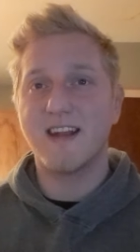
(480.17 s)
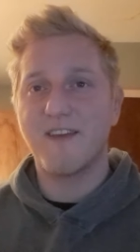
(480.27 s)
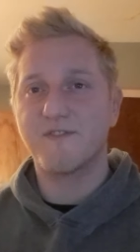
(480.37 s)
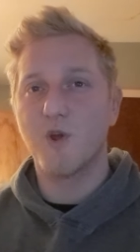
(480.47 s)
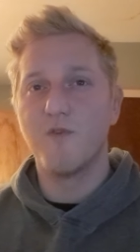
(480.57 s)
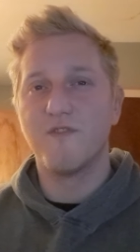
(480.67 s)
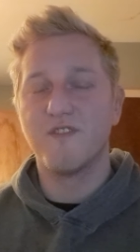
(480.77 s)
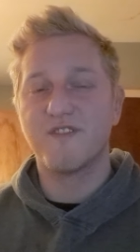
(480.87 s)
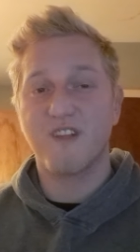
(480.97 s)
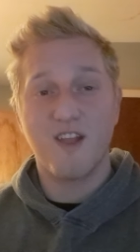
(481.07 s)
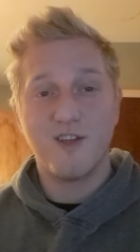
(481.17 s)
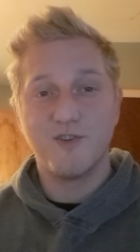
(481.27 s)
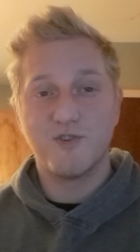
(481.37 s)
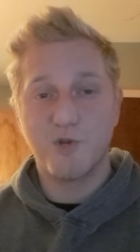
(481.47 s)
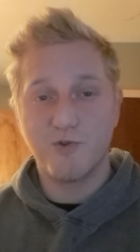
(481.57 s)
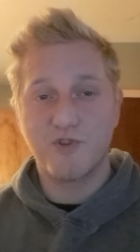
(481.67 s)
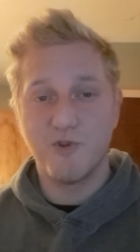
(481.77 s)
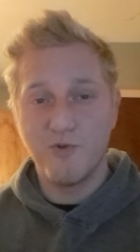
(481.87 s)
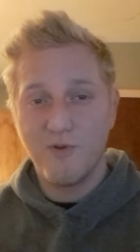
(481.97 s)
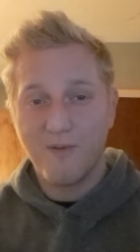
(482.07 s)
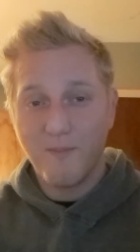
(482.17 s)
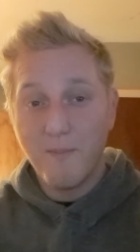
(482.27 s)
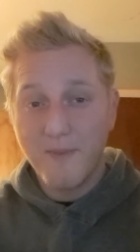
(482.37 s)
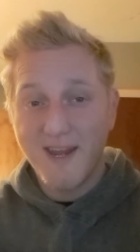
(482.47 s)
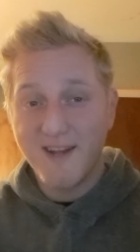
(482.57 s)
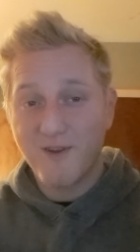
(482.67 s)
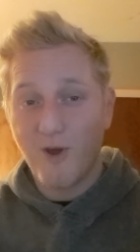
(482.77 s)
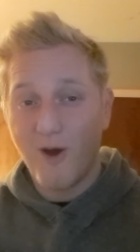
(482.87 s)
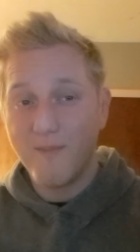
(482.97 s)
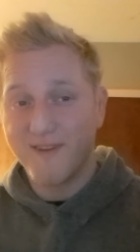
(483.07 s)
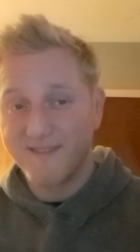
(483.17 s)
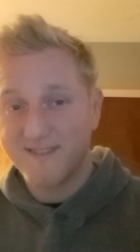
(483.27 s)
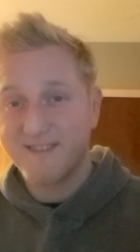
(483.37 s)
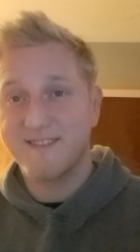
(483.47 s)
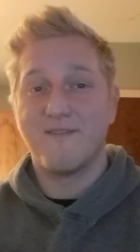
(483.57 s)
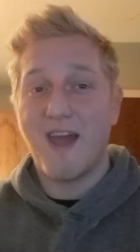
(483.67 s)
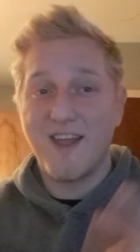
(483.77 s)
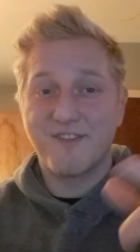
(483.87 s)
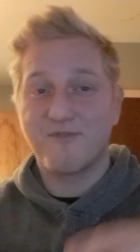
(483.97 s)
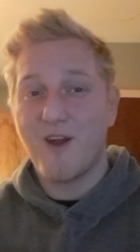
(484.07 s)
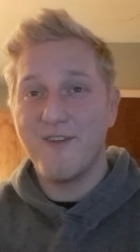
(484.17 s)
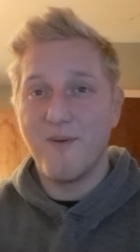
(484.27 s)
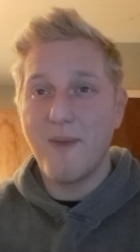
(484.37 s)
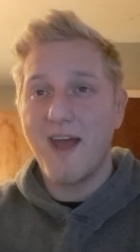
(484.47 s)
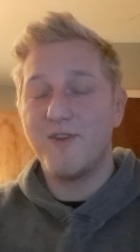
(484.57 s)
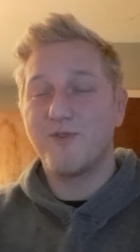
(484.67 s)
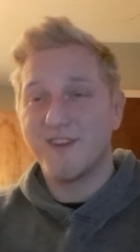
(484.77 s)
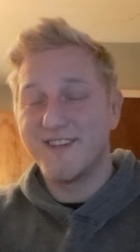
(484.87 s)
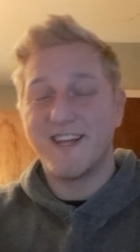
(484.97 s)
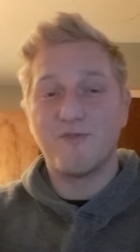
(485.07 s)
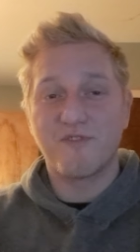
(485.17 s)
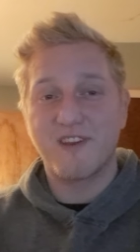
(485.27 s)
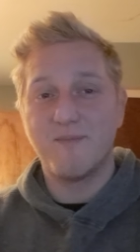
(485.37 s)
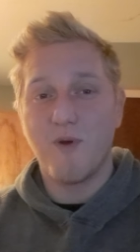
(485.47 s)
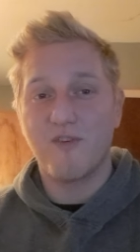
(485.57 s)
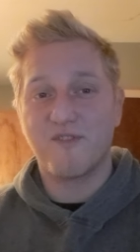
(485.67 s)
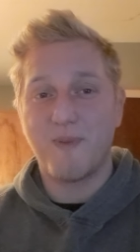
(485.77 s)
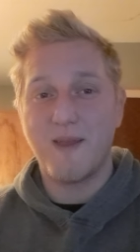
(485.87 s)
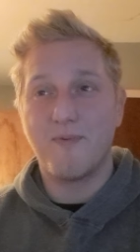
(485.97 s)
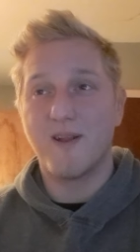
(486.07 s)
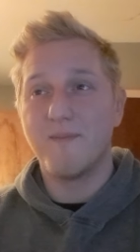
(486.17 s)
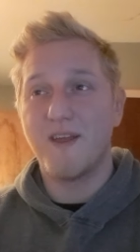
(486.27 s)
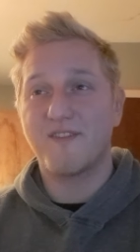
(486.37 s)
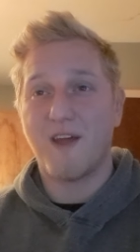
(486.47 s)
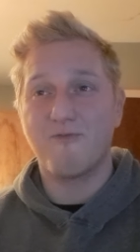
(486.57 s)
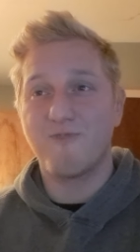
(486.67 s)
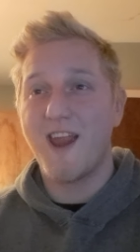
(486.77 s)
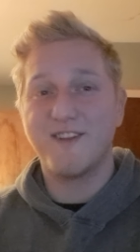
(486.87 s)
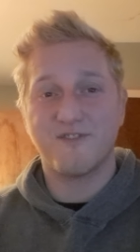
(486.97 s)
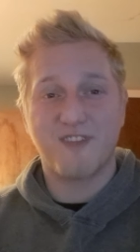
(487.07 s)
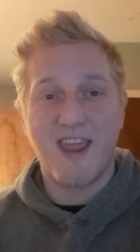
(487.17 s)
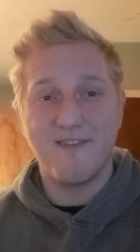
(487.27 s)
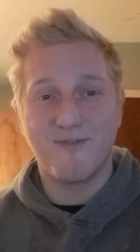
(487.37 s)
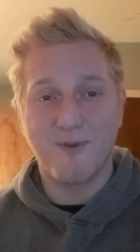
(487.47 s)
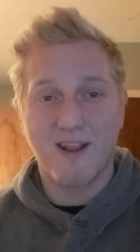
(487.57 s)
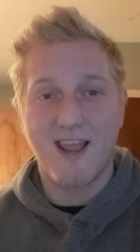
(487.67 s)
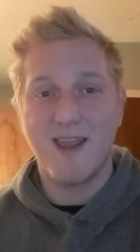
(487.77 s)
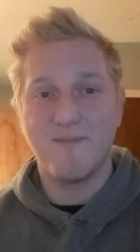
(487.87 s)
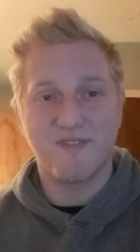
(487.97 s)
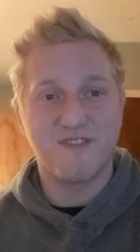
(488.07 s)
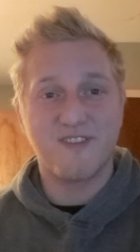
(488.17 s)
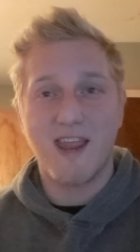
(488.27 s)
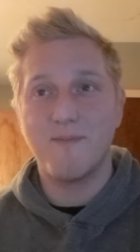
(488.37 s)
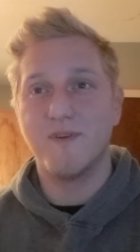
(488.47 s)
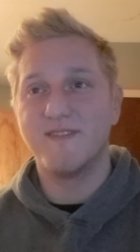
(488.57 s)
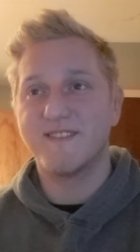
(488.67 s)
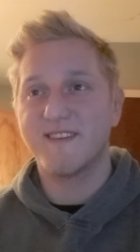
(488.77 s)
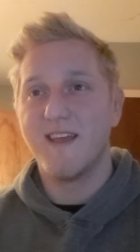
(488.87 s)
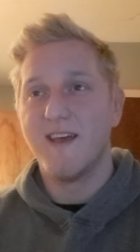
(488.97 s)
Leftovers due to mean comments. That is right, the man who continuously mocks people and makes outrageous hateful claims and statements